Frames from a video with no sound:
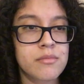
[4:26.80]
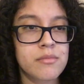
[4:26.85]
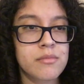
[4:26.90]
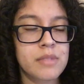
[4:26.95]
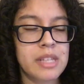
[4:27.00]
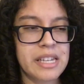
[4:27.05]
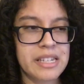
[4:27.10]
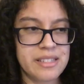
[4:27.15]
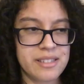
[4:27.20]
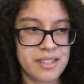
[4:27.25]

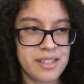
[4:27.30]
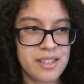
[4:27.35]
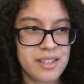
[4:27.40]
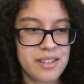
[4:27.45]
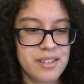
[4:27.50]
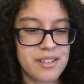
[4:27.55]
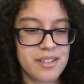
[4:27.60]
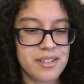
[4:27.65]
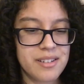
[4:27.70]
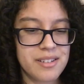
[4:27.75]
Is
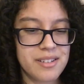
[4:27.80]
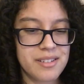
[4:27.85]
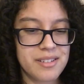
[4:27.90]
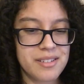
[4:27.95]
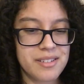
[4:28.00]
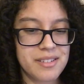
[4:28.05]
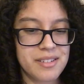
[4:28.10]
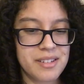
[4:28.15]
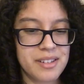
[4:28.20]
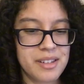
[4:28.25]
it?
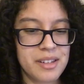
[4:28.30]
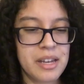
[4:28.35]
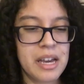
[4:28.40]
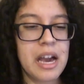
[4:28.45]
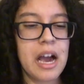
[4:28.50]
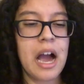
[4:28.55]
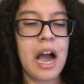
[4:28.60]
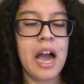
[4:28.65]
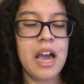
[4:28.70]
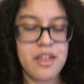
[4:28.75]

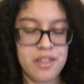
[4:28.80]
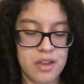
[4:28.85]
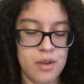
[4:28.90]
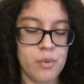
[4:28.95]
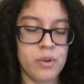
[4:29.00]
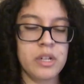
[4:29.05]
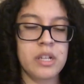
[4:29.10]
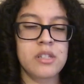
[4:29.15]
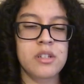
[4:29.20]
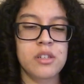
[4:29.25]
I think
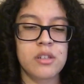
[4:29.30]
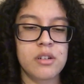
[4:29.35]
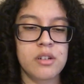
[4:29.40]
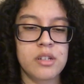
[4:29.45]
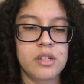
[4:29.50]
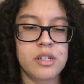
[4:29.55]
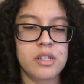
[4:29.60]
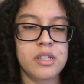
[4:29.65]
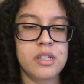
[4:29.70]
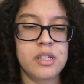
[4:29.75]
we need to
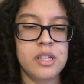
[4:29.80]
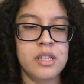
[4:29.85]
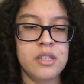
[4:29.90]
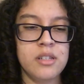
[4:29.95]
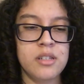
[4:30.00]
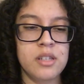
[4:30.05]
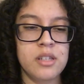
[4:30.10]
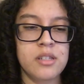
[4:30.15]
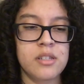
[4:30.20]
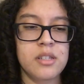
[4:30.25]
look
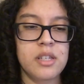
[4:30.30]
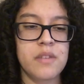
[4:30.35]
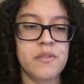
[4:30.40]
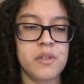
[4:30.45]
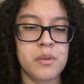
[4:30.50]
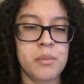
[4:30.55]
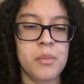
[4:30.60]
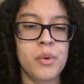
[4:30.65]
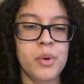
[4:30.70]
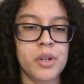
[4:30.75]
into this
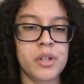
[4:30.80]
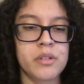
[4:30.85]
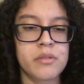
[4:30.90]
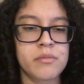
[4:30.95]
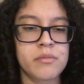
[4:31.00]
even more.